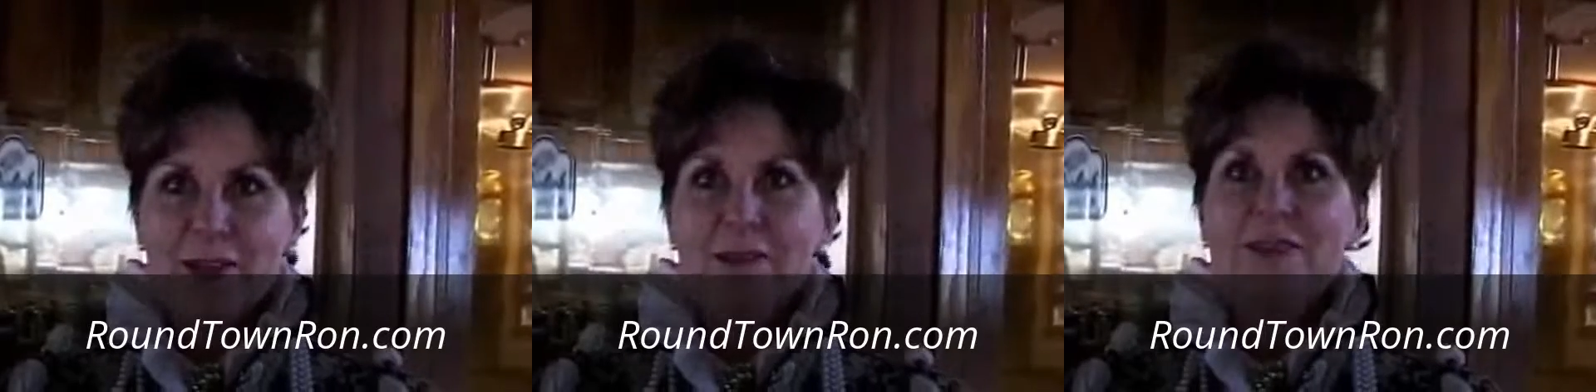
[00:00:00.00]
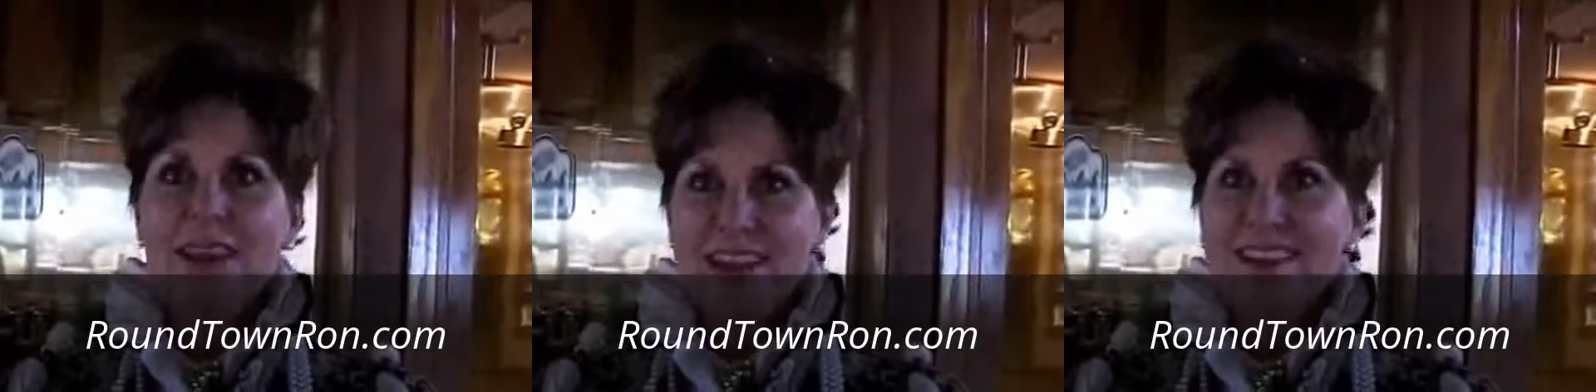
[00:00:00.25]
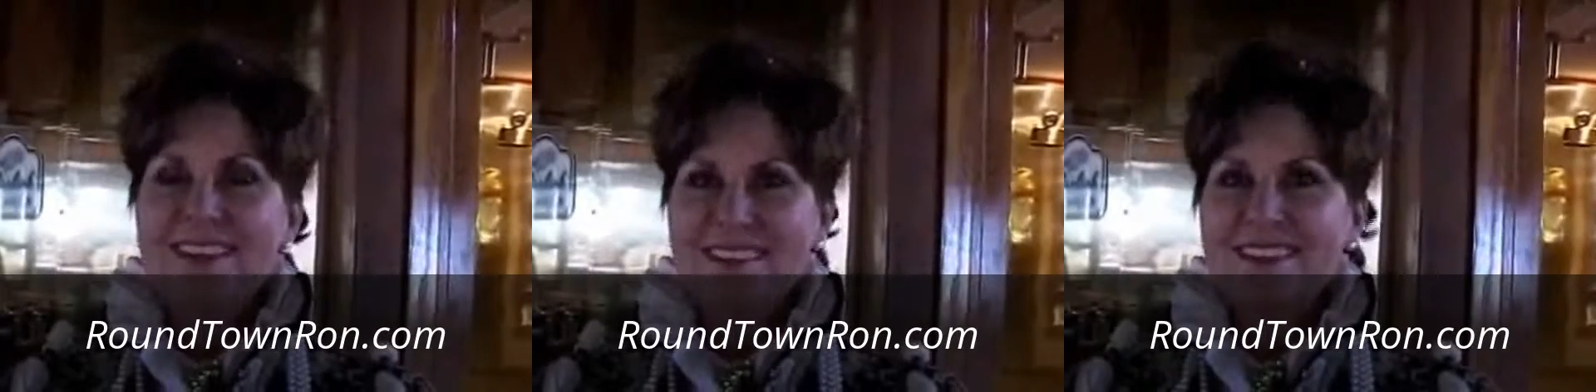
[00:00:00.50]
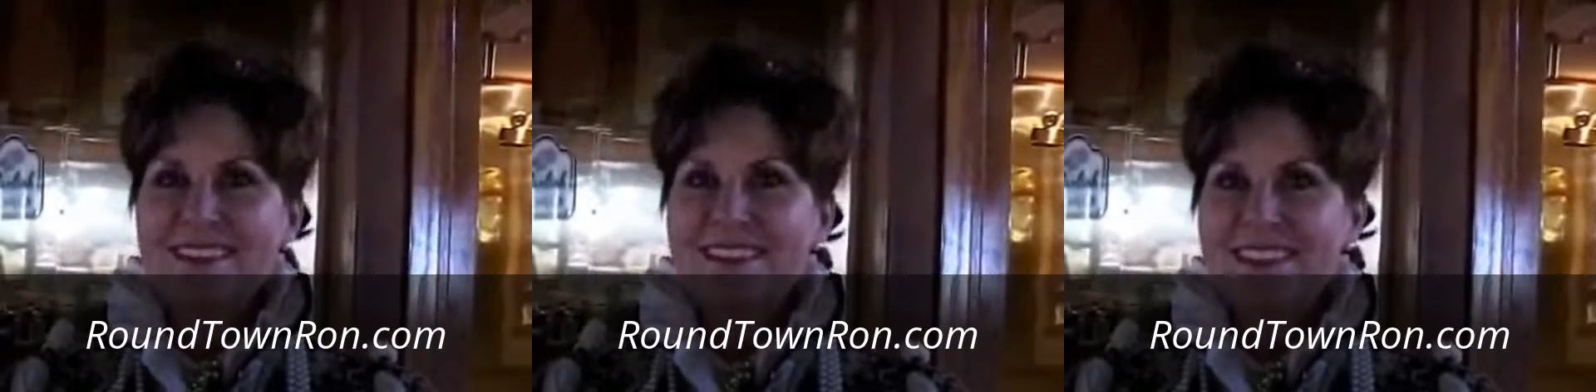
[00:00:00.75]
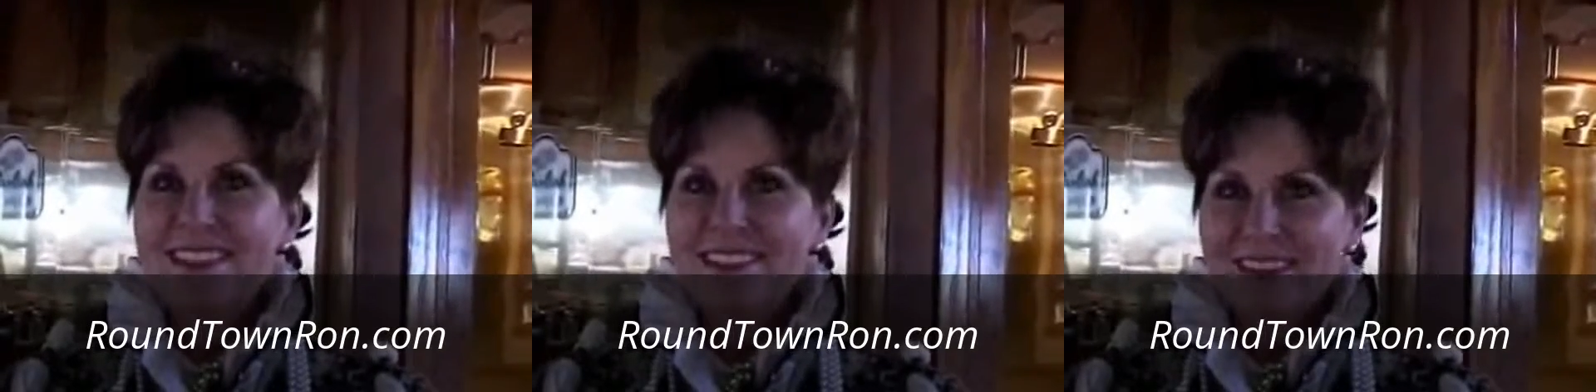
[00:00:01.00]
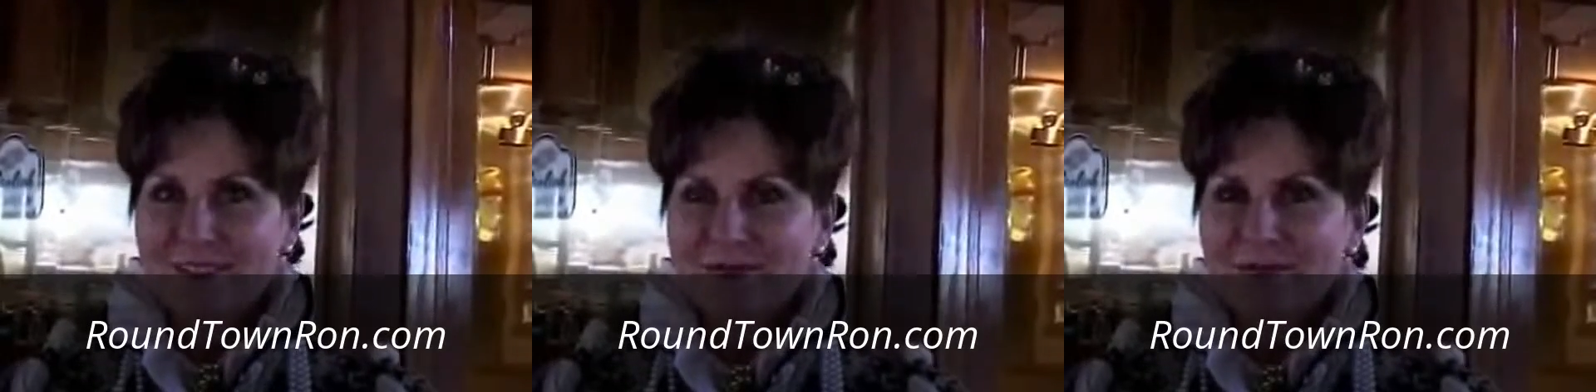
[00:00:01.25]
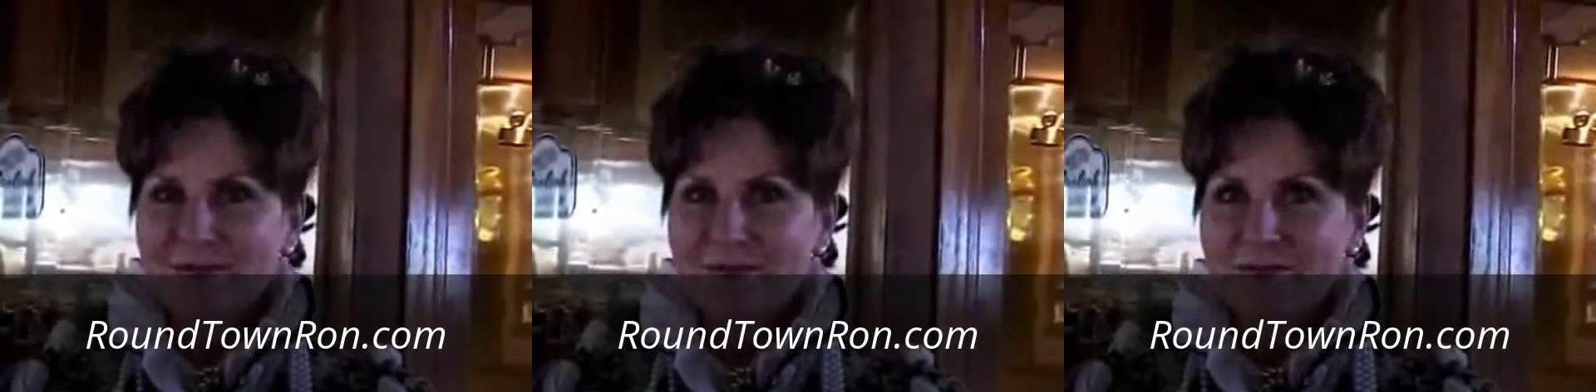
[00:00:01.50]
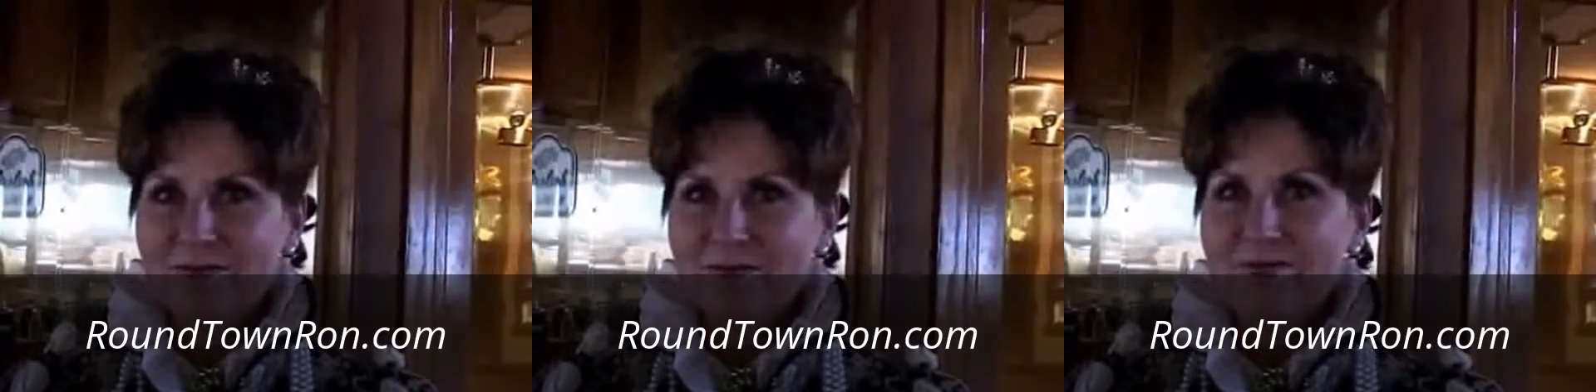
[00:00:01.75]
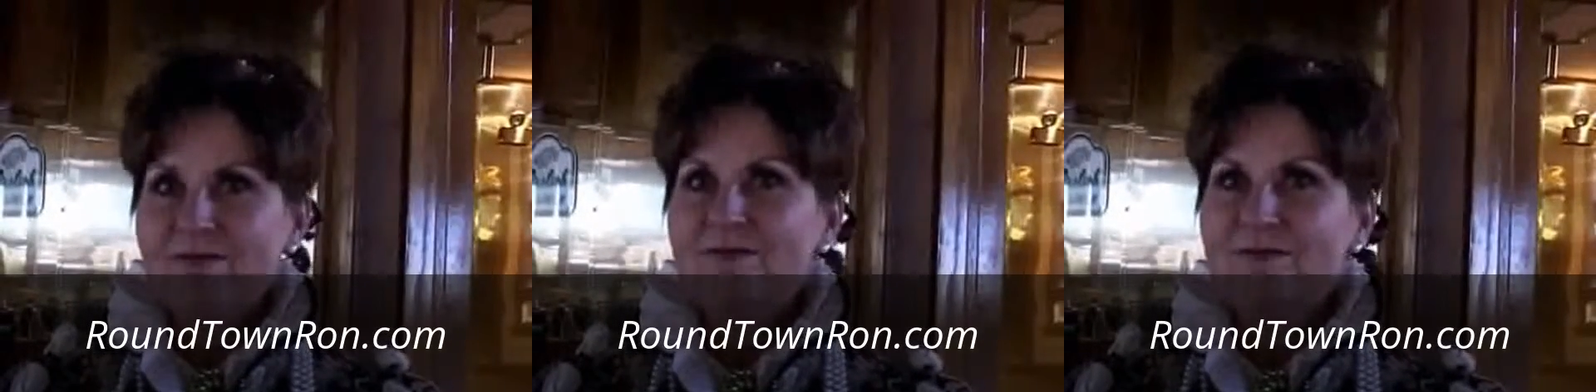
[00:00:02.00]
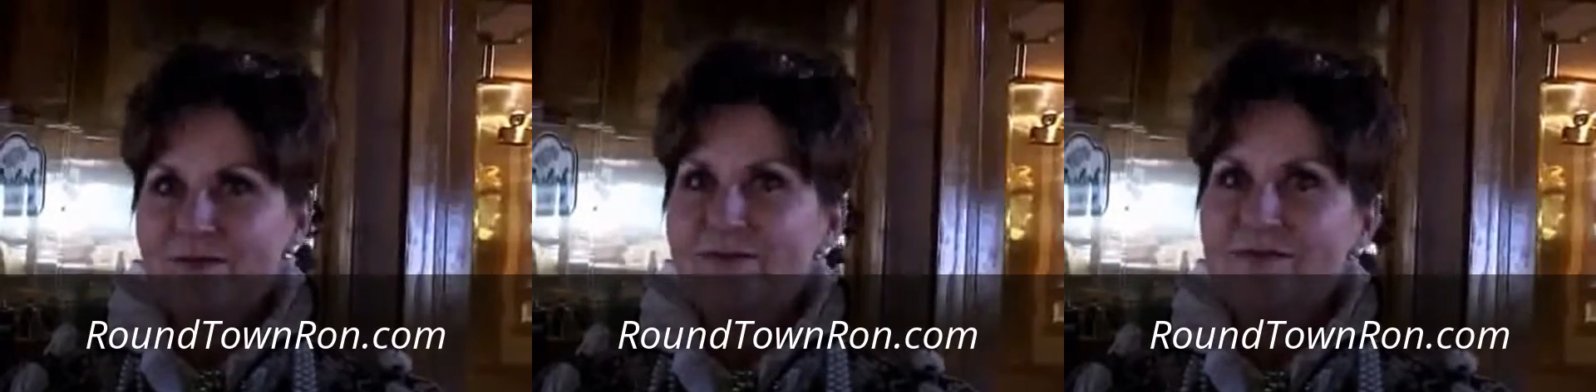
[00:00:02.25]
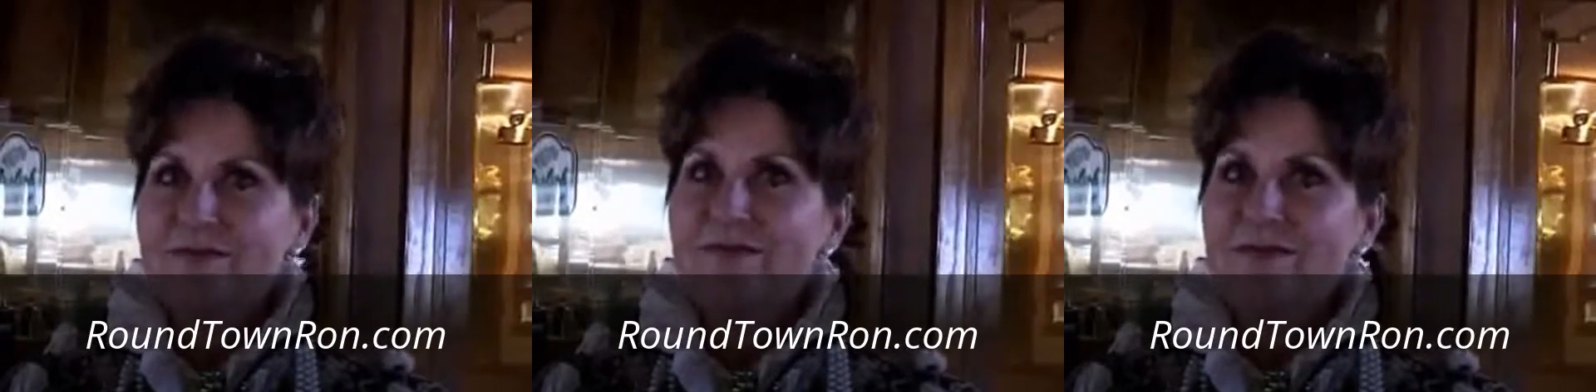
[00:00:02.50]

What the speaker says: I know it. It's funded very well.